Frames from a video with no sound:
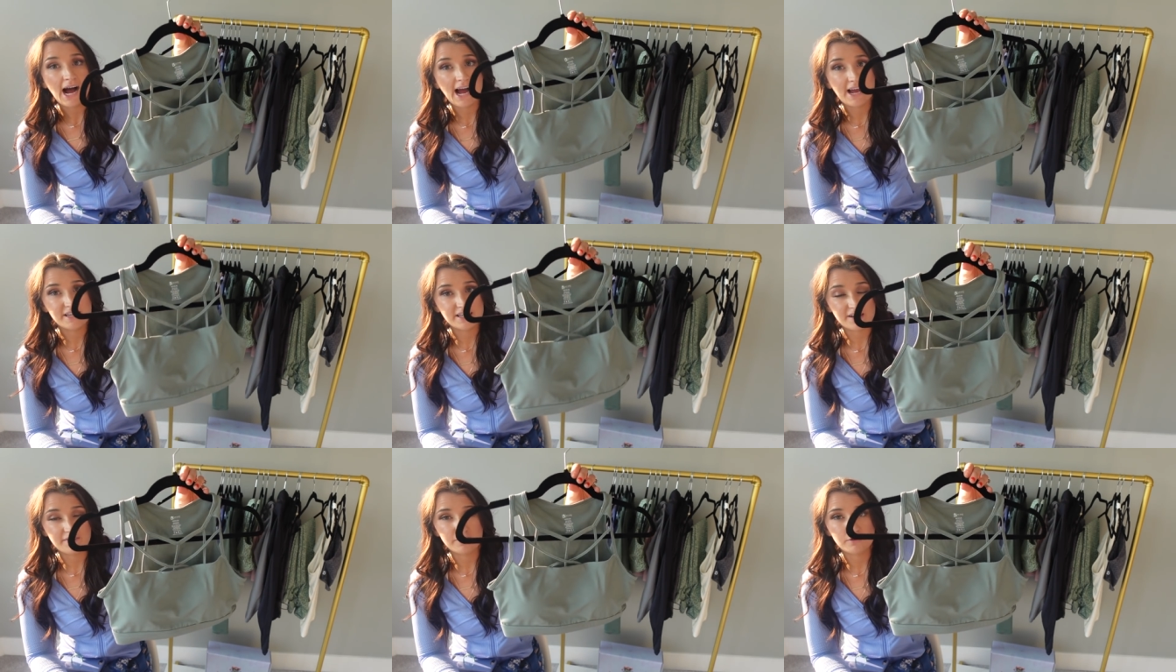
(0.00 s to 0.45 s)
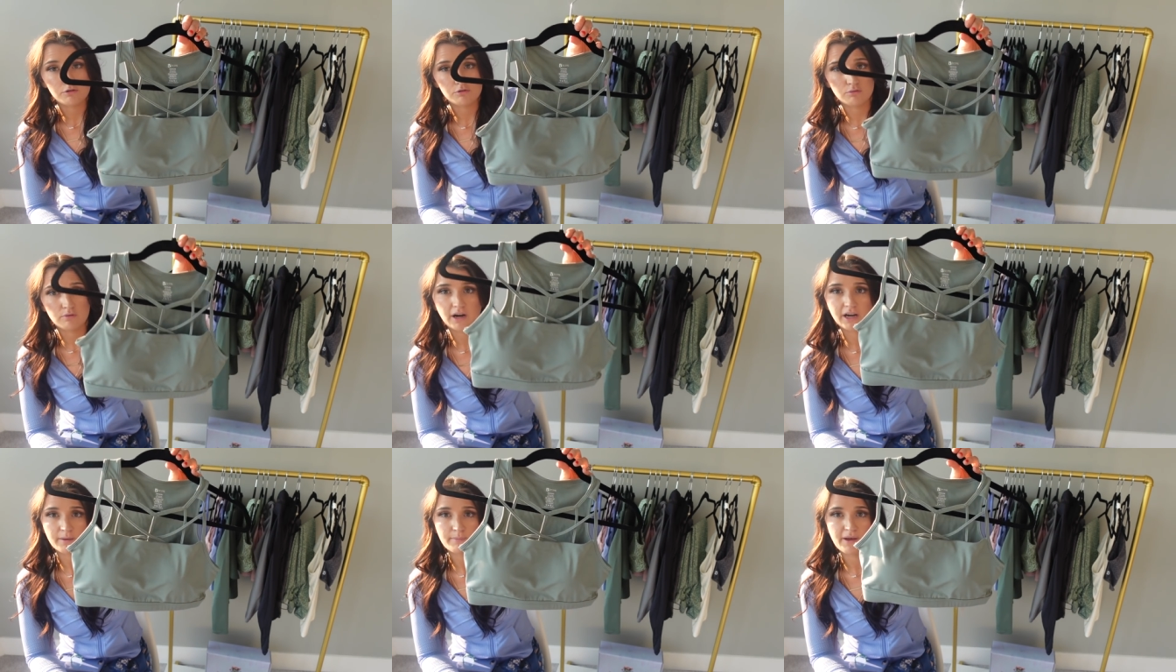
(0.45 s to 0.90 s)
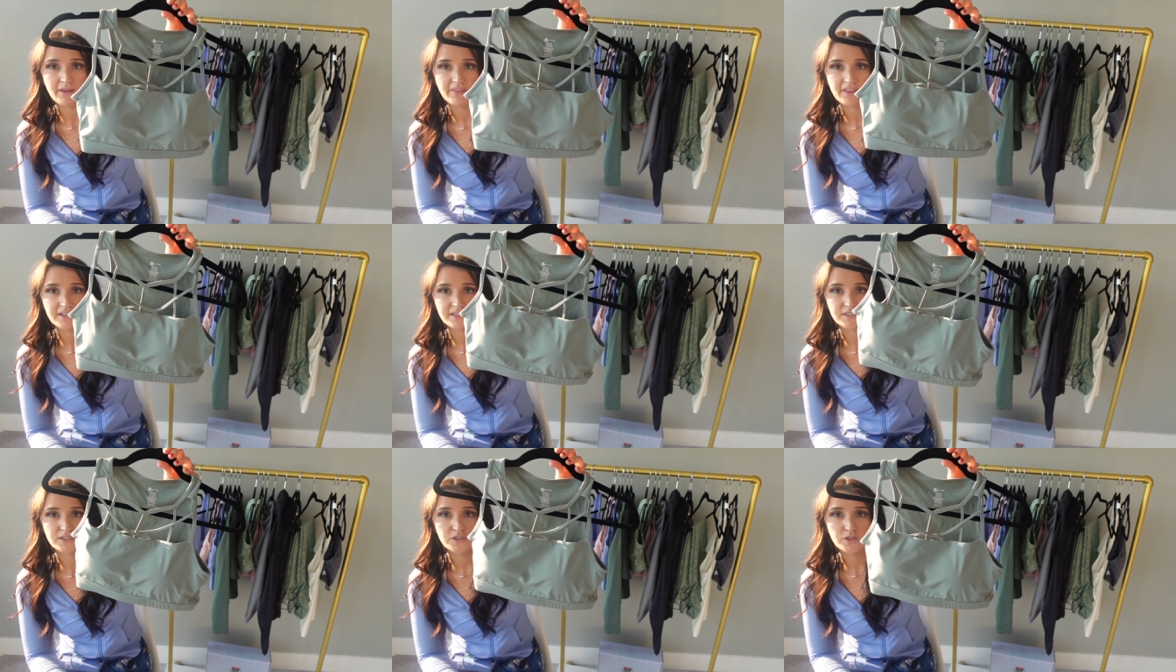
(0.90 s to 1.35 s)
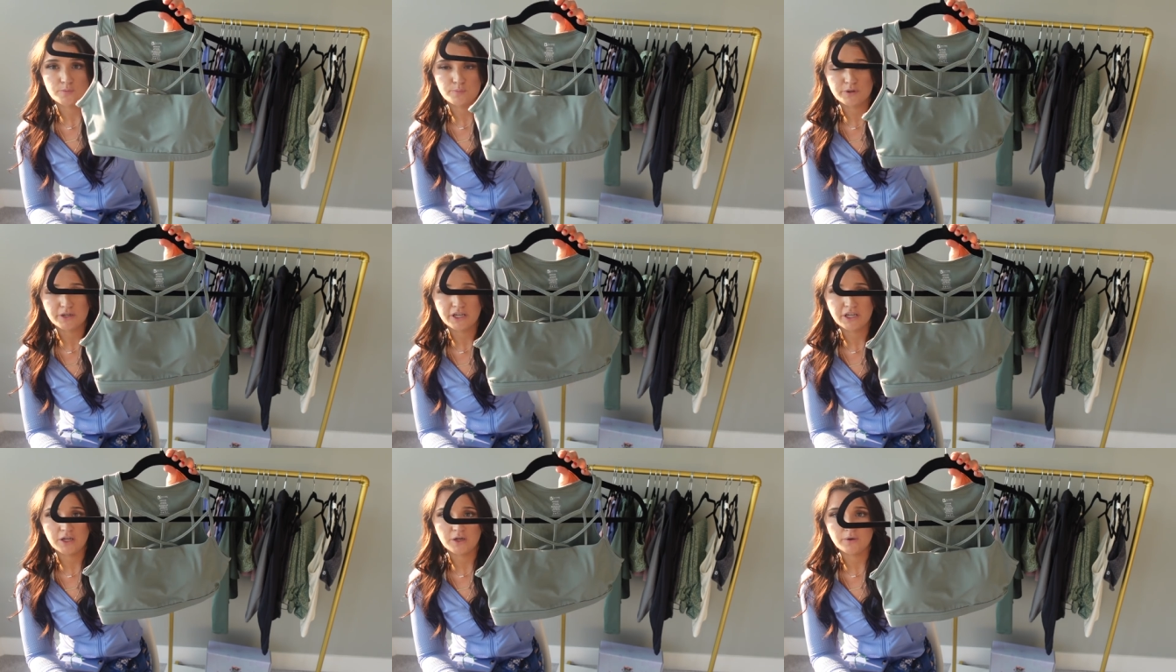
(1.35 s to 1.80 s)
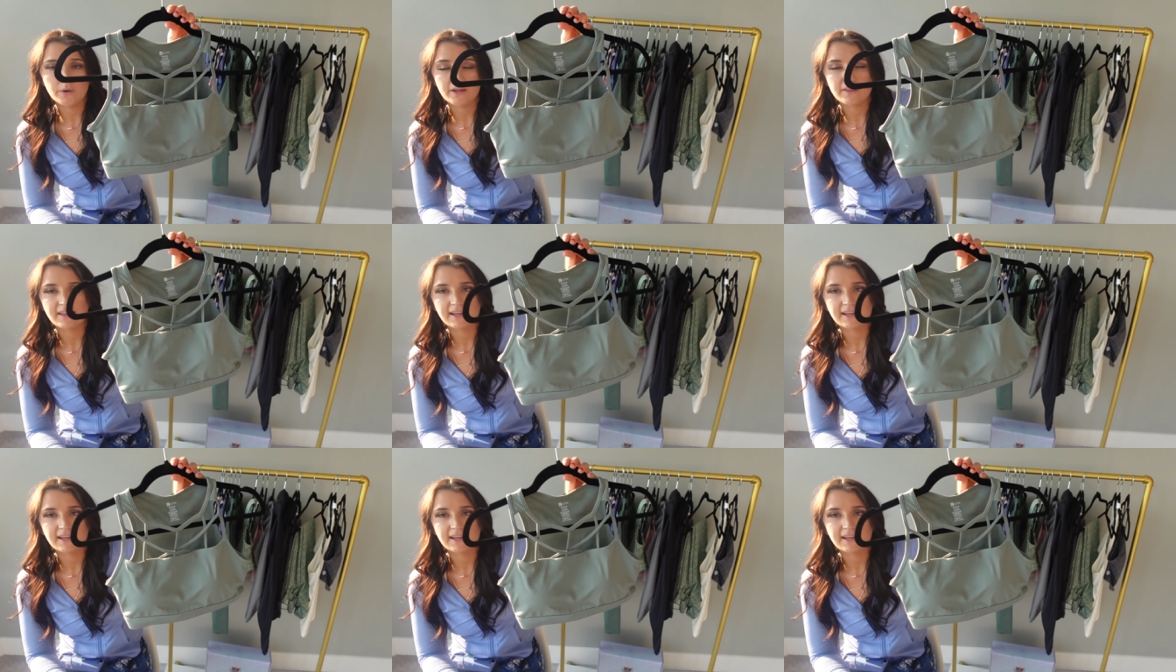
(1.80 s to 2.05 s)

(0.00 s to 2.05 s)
I definitely would recommend this. Super cute.